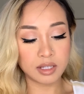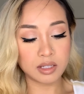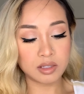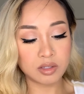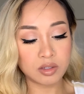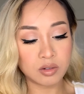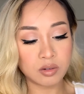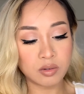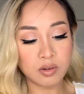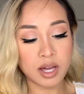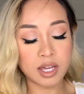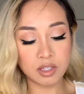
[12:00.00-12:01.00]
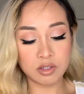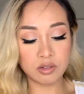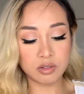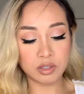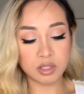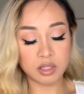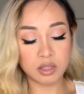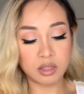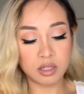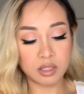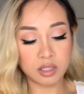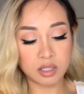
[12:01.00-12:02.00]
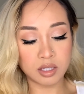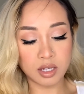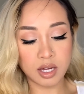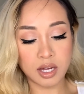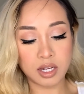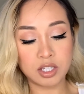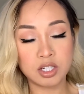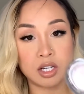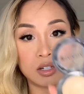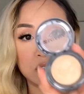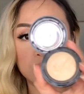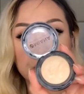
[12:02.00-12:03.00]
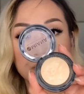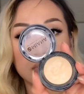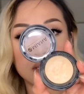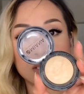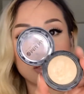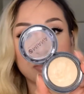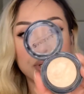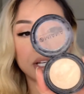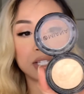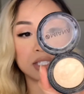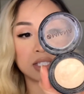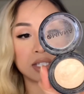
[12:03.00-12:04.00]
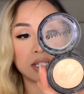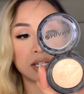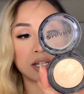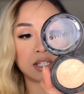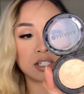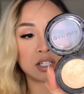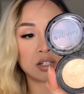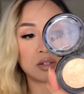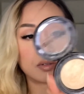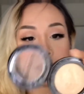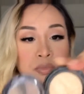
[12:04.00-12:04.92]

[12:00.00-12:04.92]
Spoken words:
And so I used this eyeshadow. It's a pressed eyeshadow,